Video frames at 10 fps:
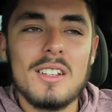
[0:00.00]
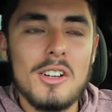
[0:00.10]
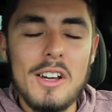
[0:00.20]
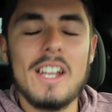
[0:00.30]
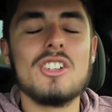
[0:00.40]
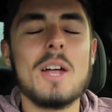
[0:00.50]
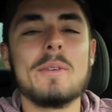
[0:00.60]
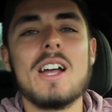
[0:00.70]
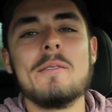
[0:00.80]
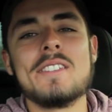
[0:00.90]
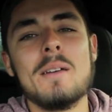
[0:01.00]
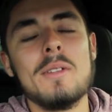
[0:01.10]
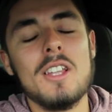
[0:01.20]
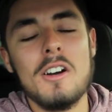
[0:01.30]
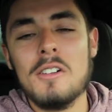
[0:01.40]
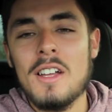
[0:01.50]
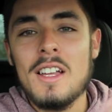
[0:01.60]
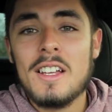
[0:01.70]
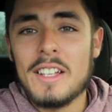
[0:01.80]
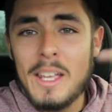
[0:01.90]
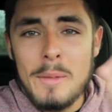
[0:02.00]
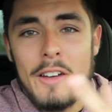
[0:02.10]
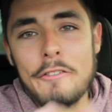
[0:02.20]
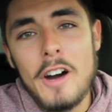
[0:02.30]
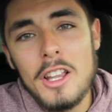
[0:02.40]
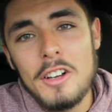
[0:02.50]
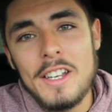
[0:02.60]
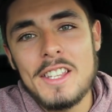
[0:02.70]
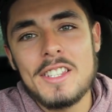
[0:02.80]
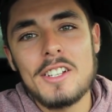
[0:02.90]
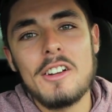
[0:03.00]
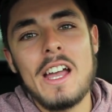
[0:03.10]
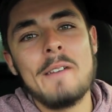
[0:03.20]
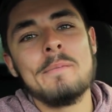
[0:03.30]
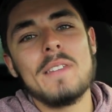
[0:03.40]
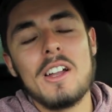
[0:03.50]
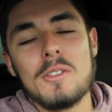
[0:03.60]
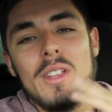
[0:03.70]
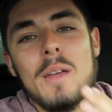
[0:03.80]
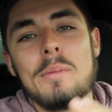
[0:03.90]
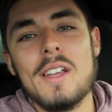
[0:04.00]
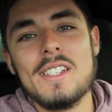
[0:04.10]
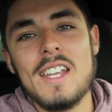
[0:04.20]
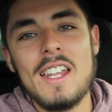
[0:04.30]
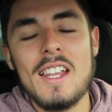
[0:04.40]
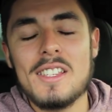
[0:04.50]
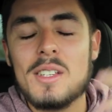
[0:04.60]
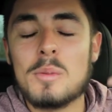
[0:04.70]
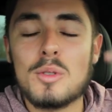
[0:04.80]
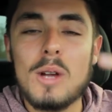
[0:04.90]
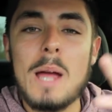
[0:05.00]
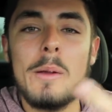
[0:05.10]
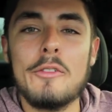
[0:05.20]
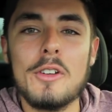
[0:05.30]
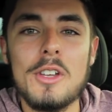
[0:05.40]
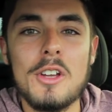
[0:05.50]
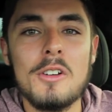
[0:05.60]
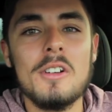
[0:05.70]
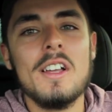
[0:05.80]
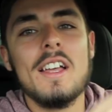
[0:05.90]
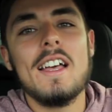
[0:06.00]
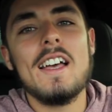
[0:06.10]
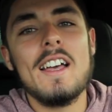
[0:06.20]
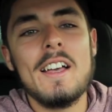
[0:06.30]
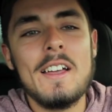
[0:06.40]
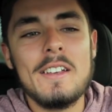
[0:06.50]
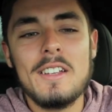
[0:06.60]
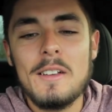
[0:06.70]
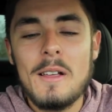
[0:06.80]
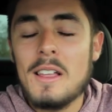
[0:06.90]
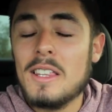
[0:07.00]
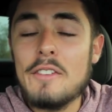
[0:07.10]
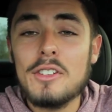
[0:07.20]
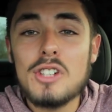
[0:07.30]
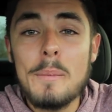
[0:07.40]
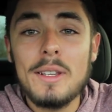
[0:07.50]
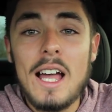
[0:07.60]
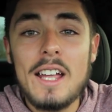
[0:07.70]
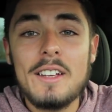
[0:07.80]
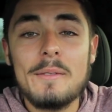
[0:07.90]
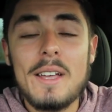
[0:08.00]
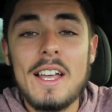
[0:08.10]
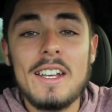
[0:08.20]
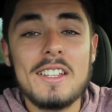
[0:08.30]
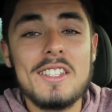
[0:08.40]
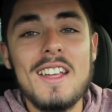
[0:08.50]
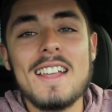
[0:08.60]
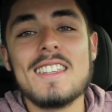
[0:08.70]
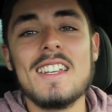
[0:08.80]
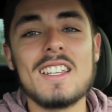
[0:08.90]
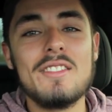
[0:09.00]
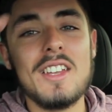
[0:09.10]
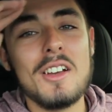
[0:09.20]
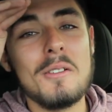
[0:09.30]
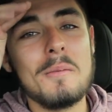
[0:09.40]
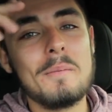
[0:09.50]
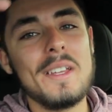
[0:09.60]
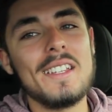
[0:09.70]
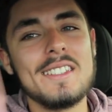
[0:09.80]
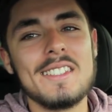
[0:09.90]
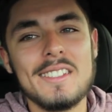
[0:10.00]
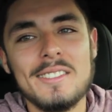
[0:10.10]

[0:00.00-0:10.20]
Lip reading: go ahead and drop your comments down below. Give me a follow on Instagram. I'd really appreciate it. Subscribe if you're new, and drop a like, and I'll see you guys in the next video. Peace.